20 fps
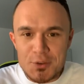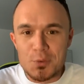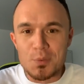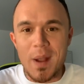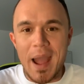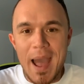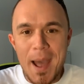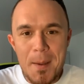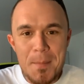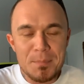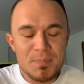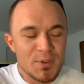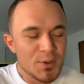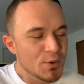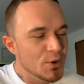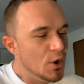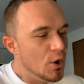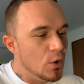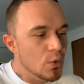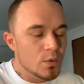rap,
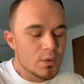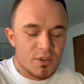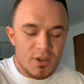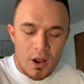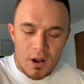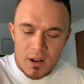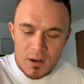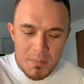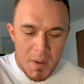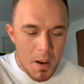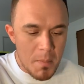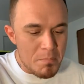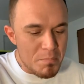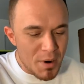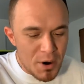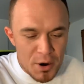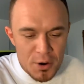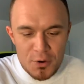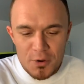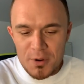talking about
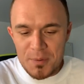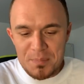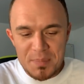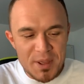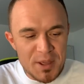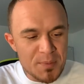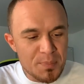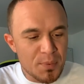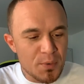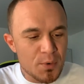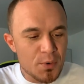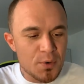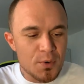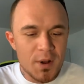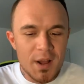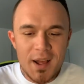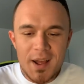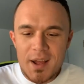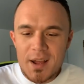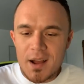murdering
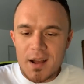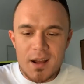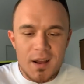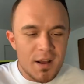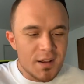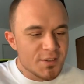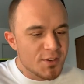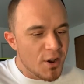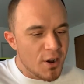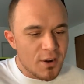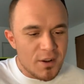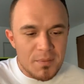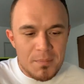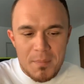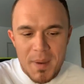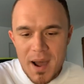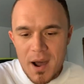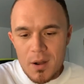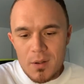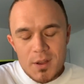people, talking
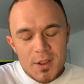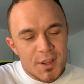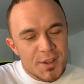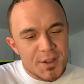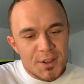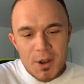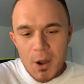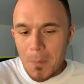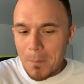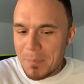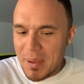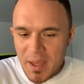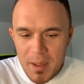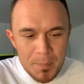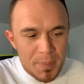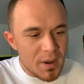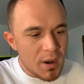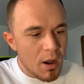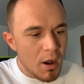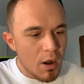about,
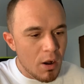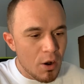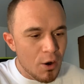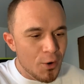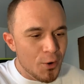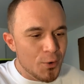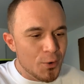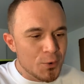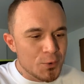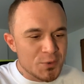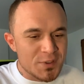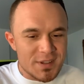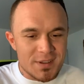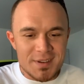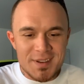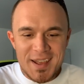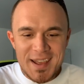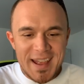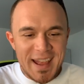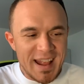pimping hoes
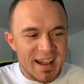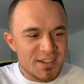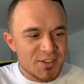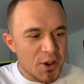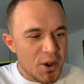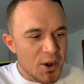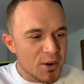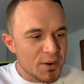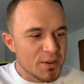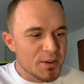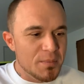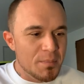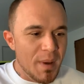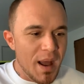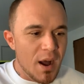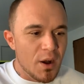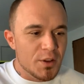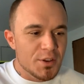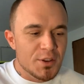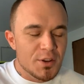and talking
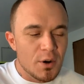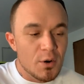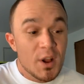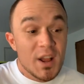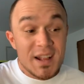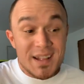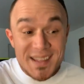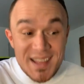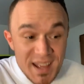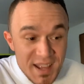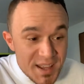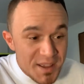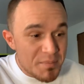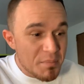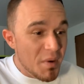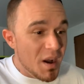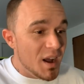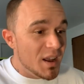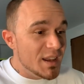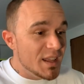about, getting
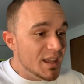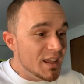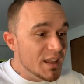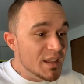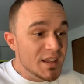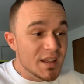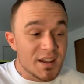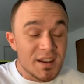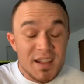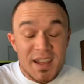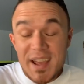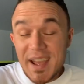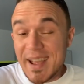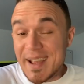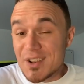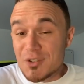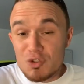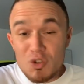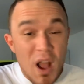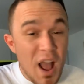money
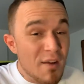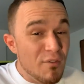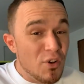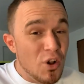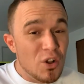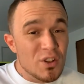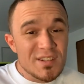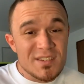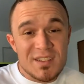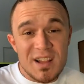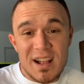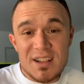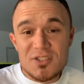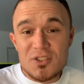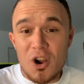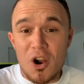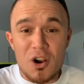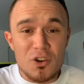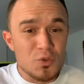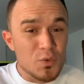and driving all these nice
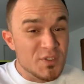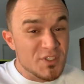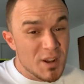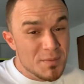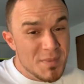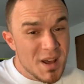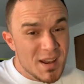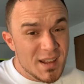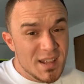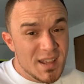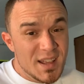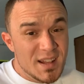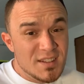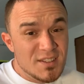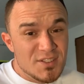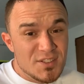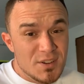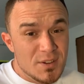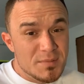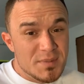cars, which I'm not
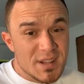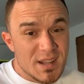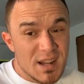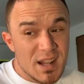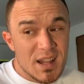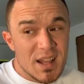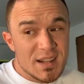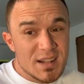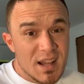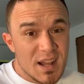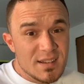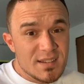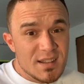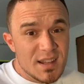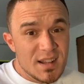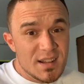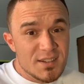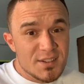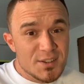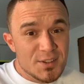against, what I'm saying? I like nice
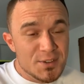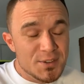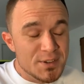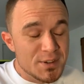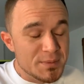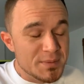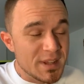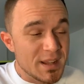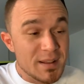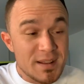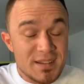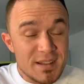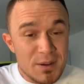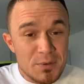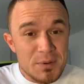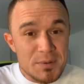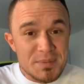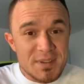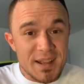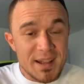things too, what I'm saying? That's not
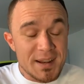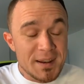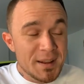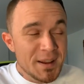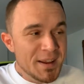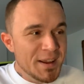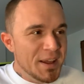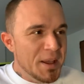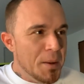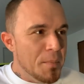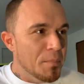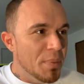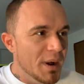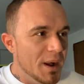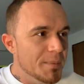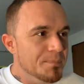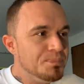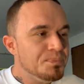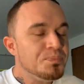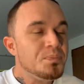what I'm saying.
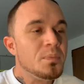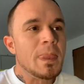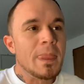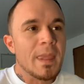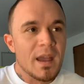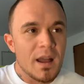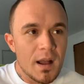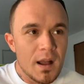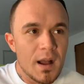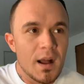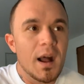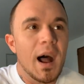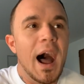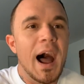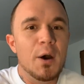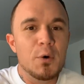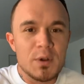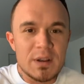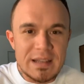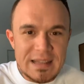But
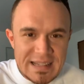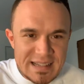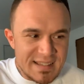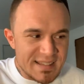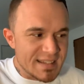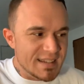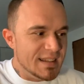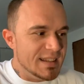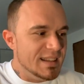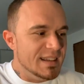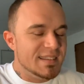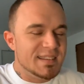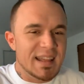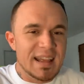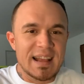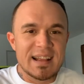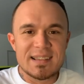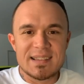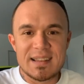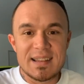I would listen to these
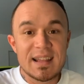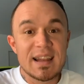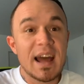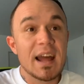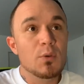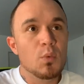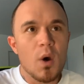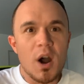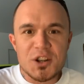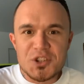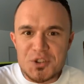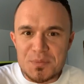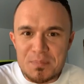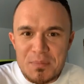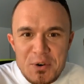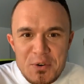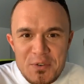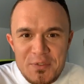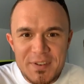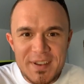things and then I'd watch
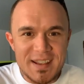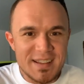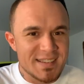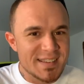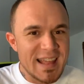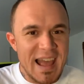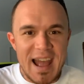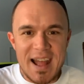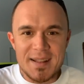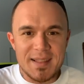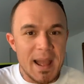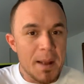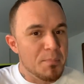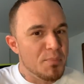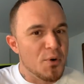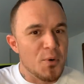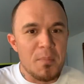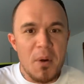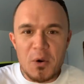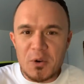movies that
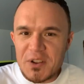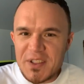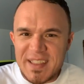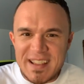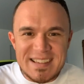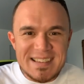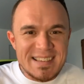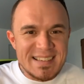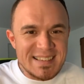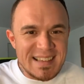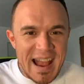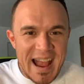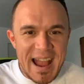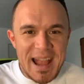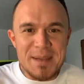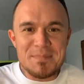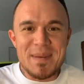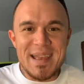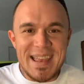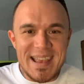promoted the
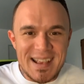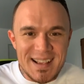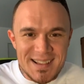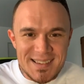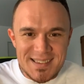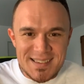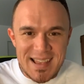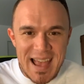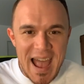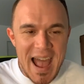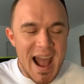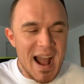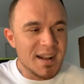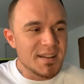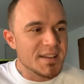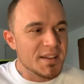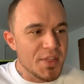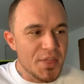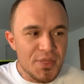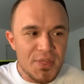same
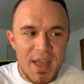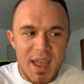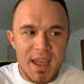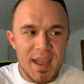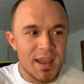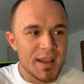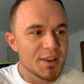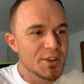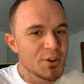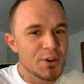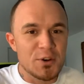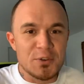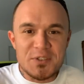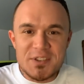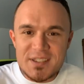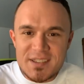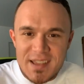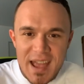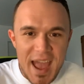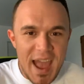exact thing,
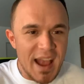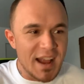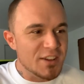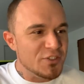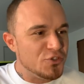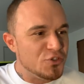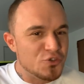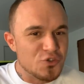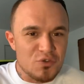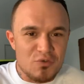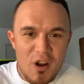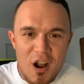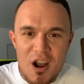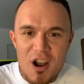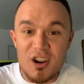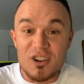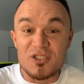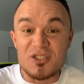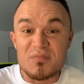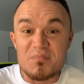sex,
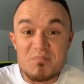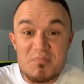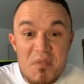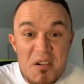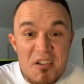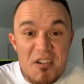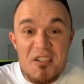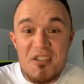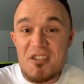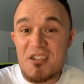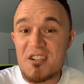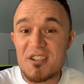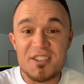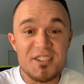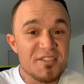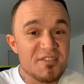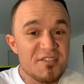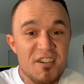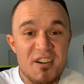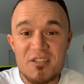drugs, murder,
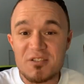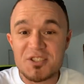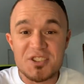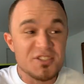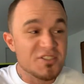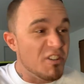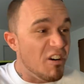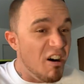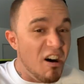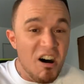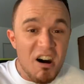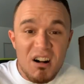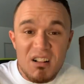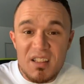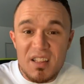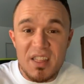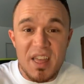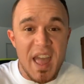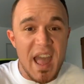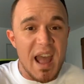just
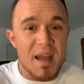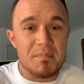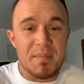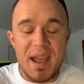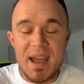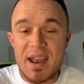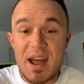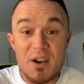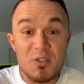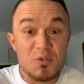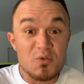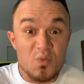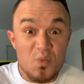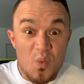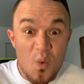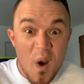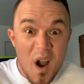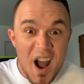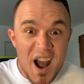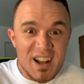all of that, man. I would
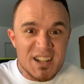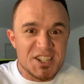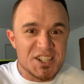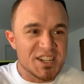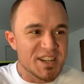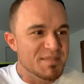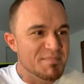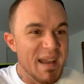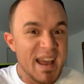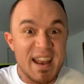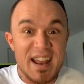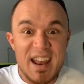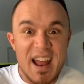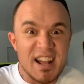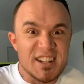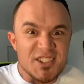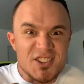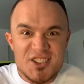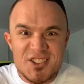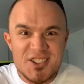watch it, man, and
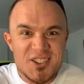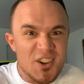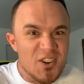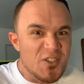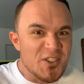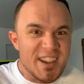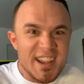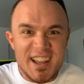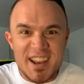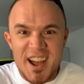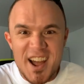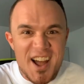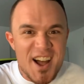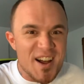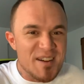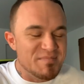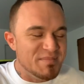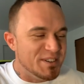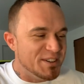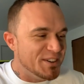I'd soak it
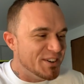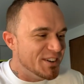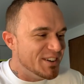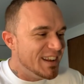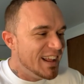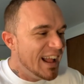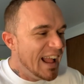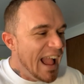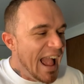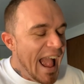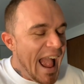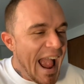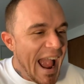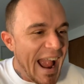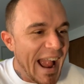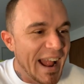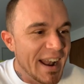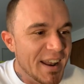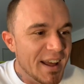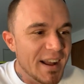up, dude.
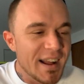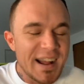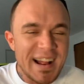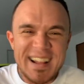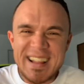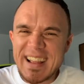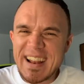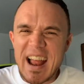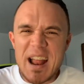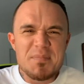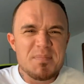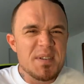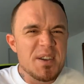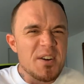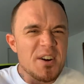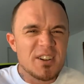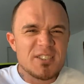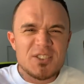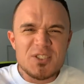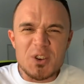And then I'd be
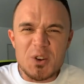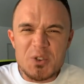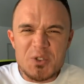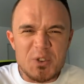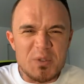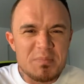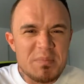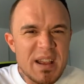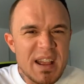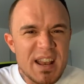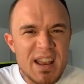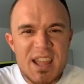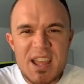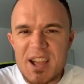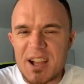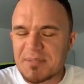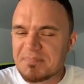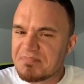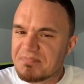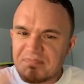on social
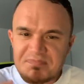media